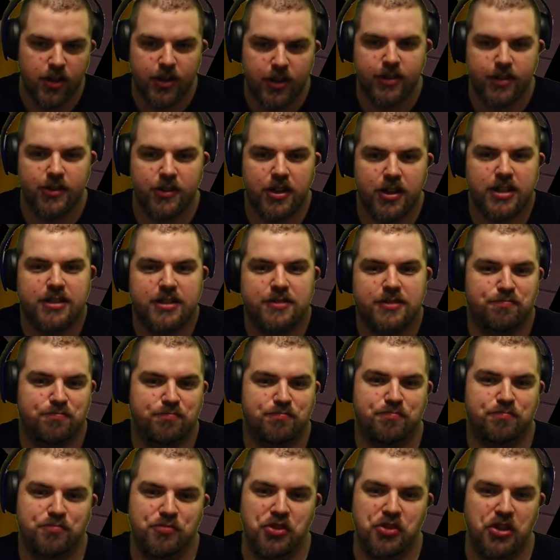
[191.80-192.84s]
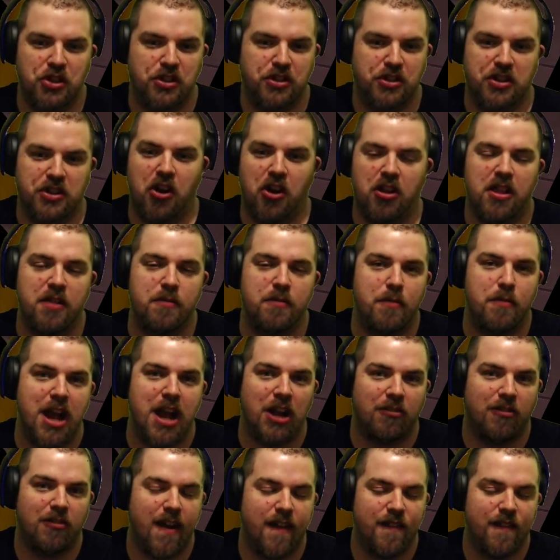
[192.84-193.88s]
So it's you can call it
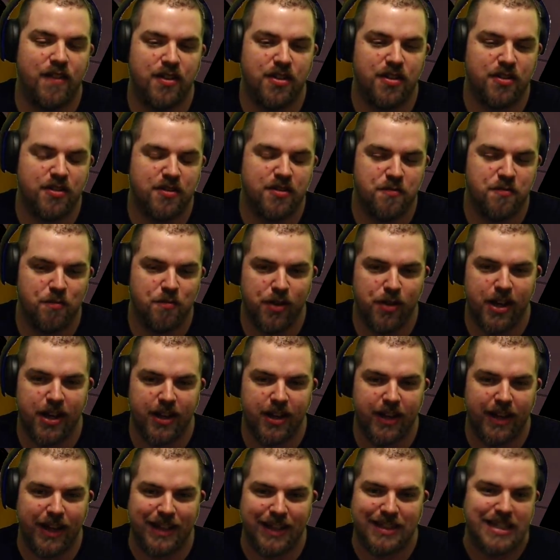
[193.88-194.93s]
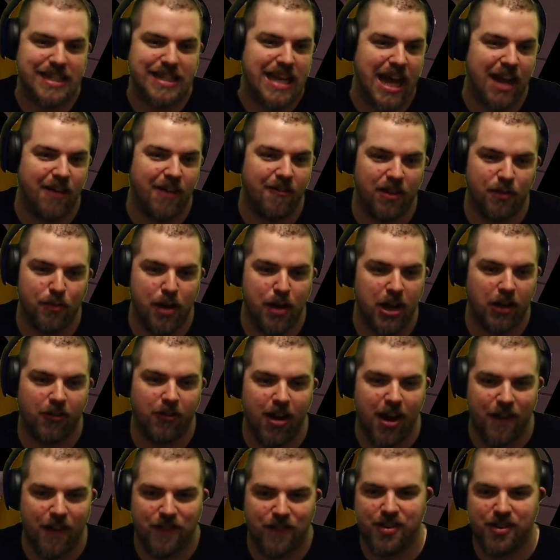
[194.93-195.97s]
Minecraft, but it's not really
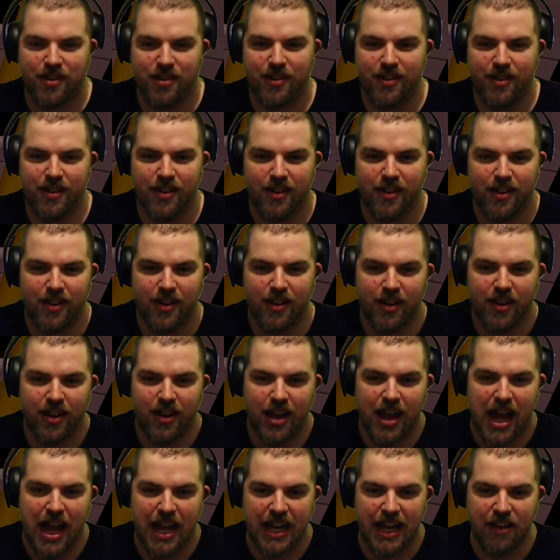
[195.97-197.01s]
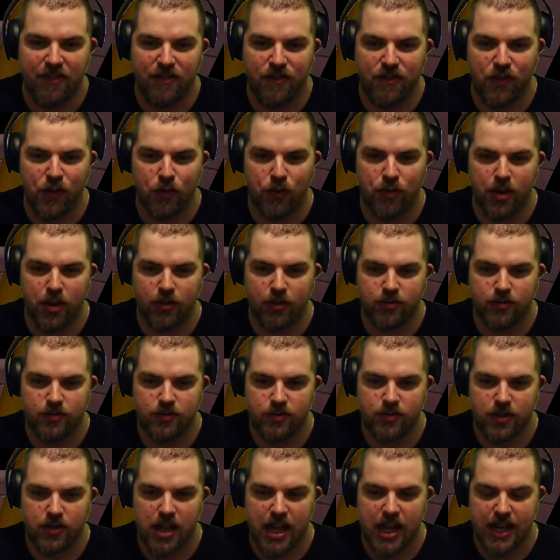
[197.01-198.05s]
Minecraft. I need food though.
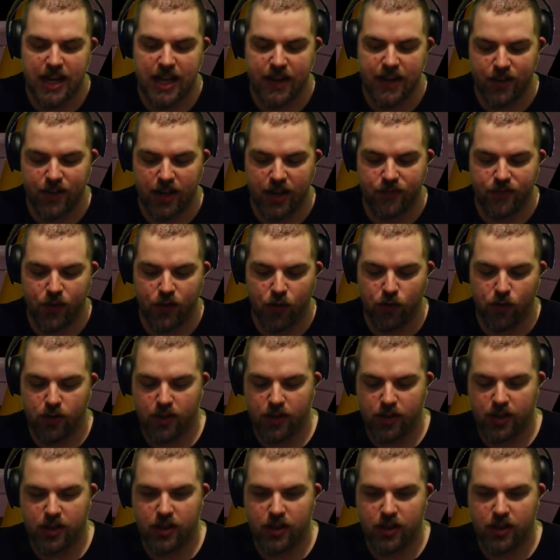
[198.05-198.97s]
I definitely need food.